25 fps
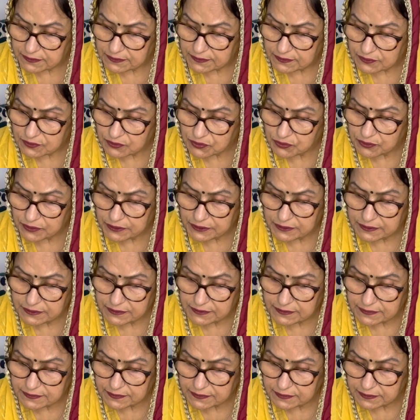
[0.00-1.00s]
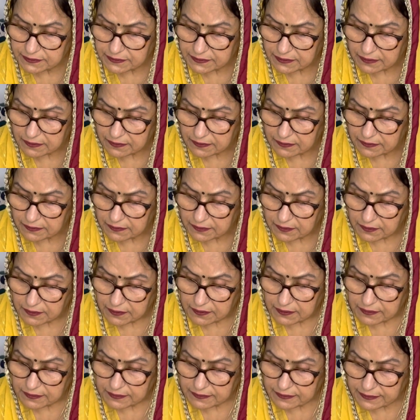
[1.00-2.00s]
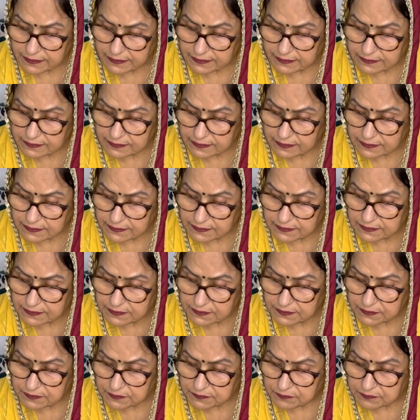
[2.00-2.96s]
Sweet is their tongue, they thirst